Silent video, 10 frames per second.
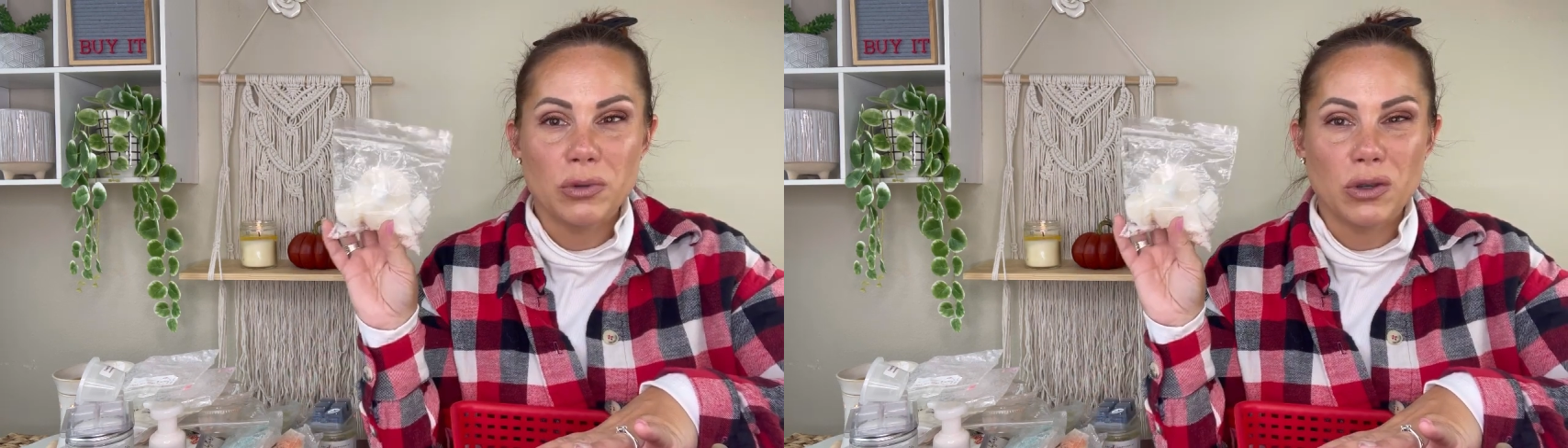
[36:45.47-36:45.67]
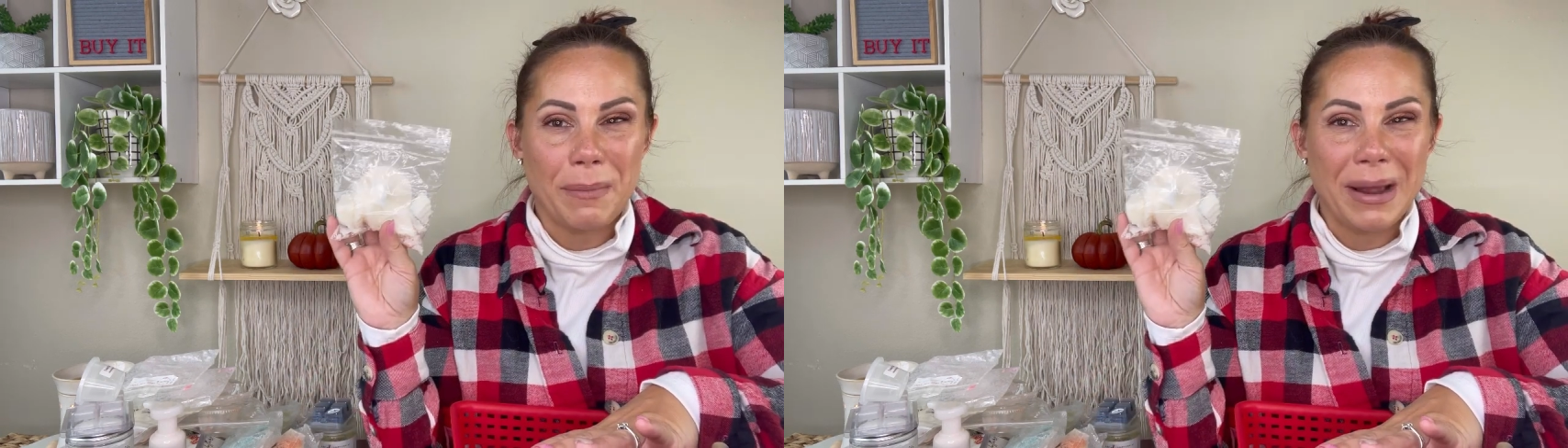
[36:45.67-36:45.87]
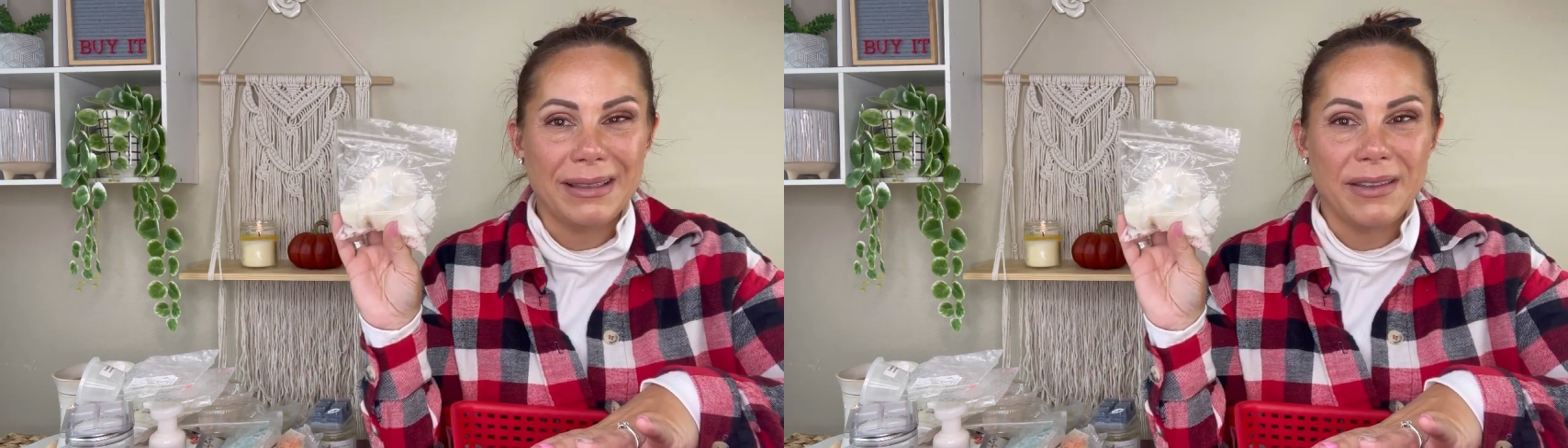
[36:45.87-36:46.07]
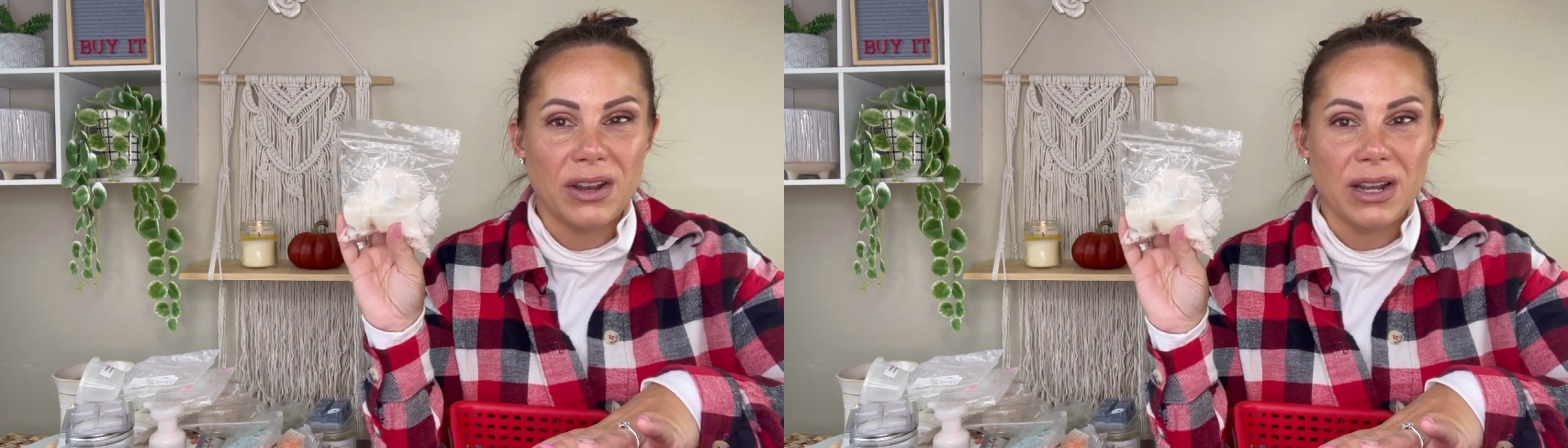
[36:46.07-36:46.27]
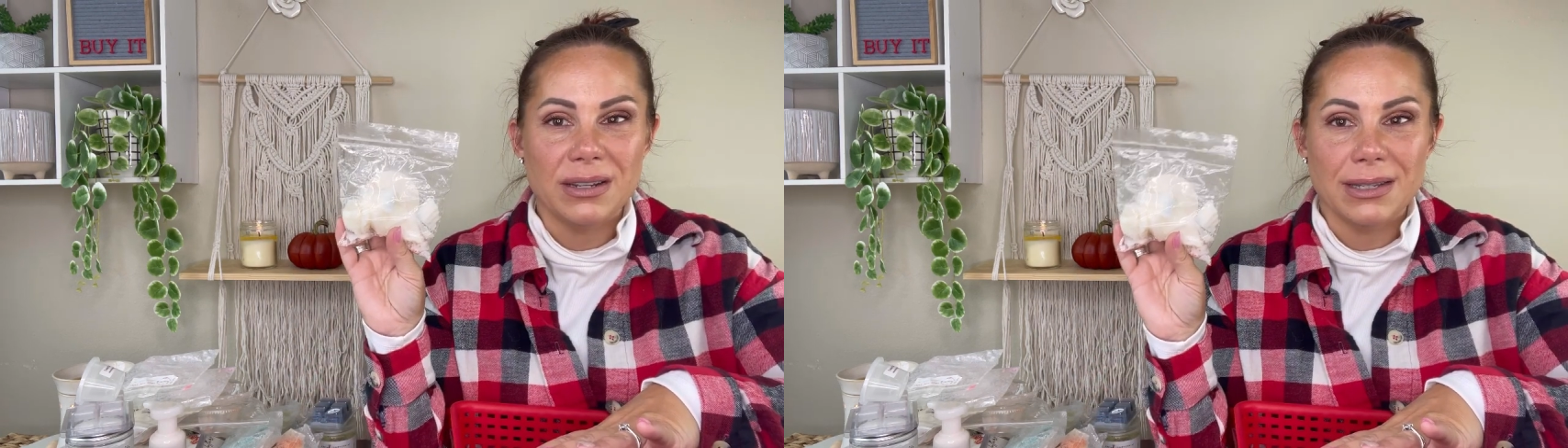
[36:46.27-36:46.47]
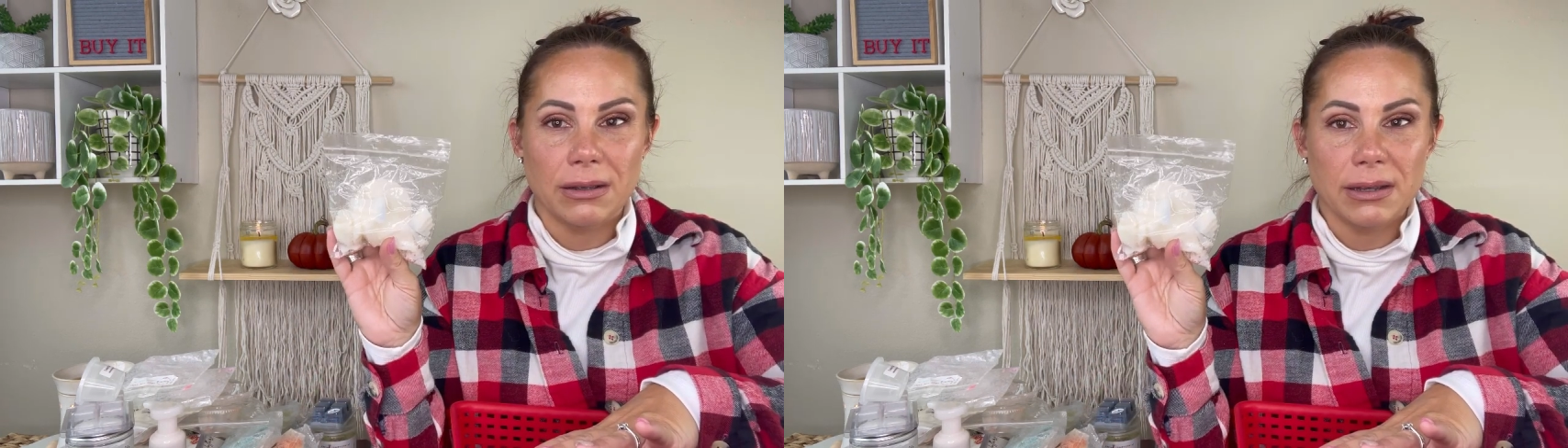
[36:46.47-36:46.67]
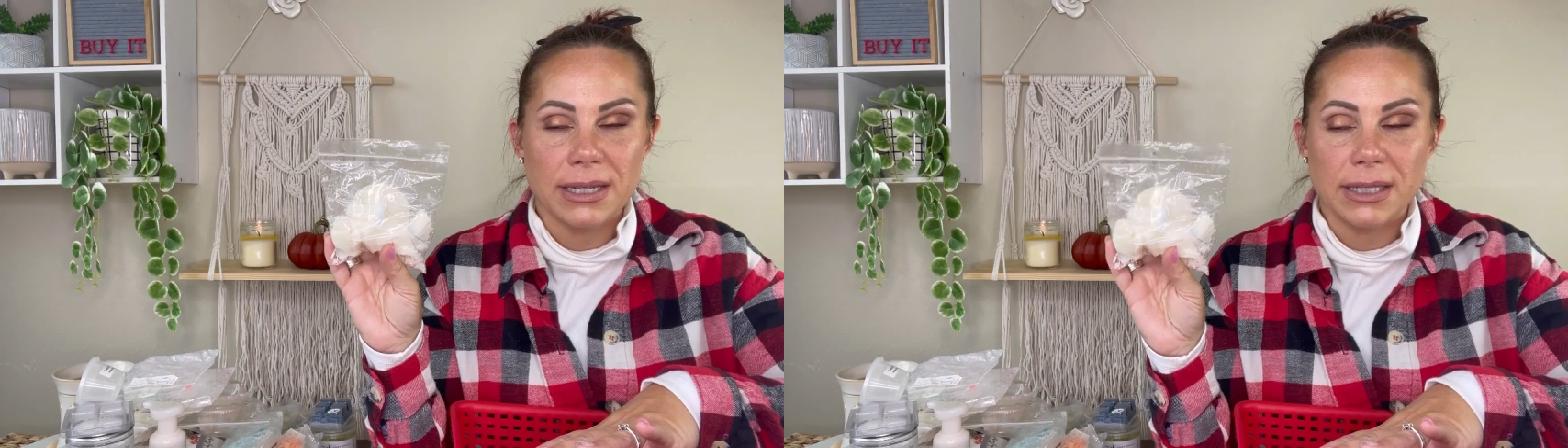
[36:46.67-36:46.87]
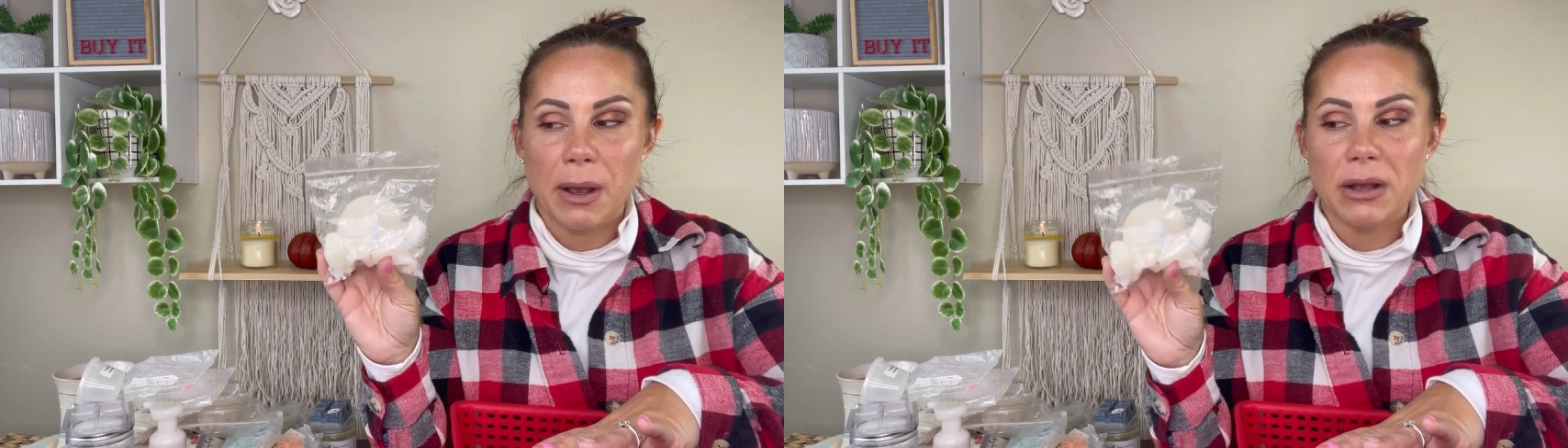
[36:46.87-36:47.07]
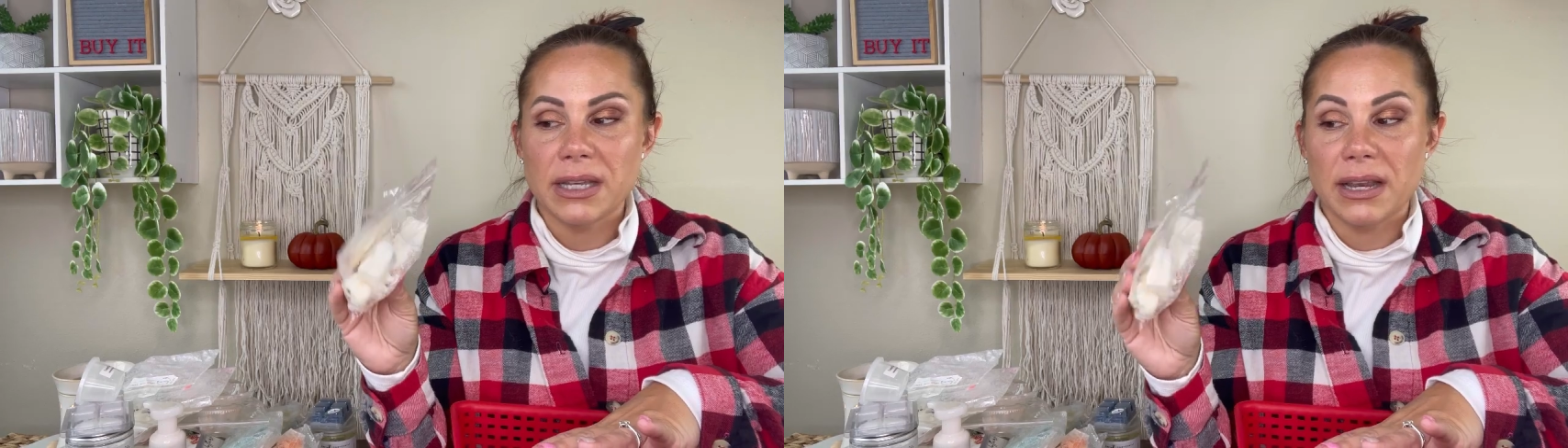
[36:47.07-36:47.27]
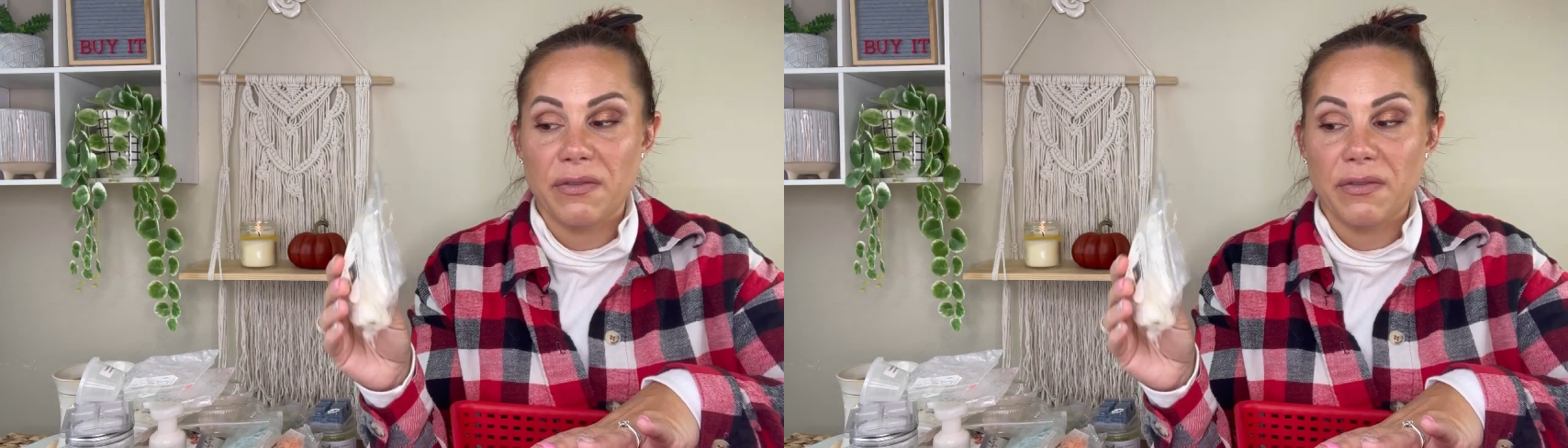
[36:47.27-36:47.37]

So I might leave it in until he smells it.